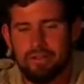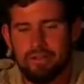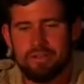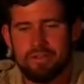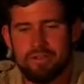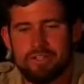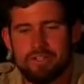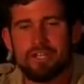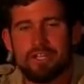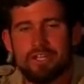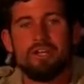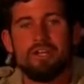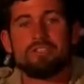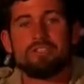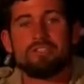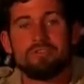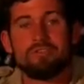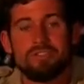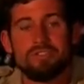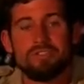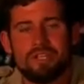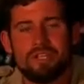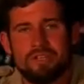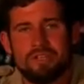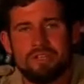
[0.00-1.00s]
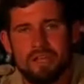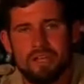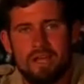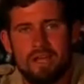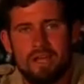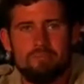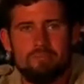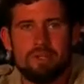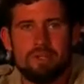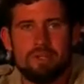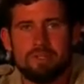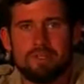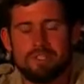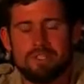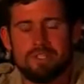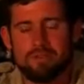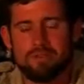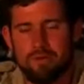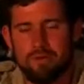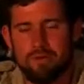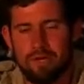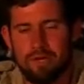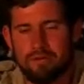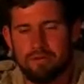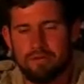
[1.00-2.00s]
The chance of seeing that happening is
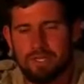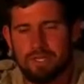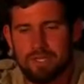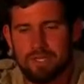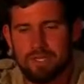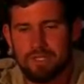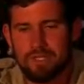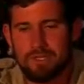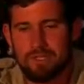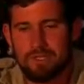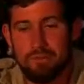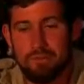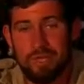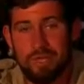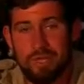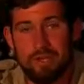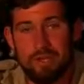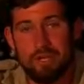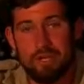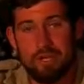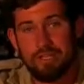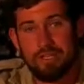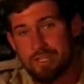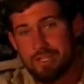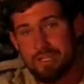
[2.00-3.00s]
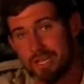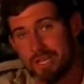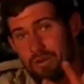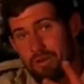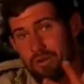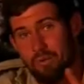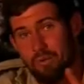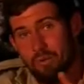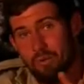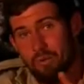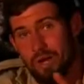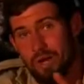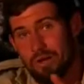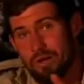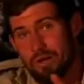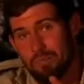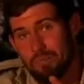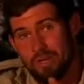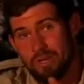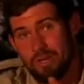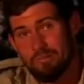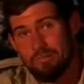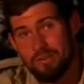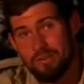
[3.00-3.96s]
small, obviously, because it may only take one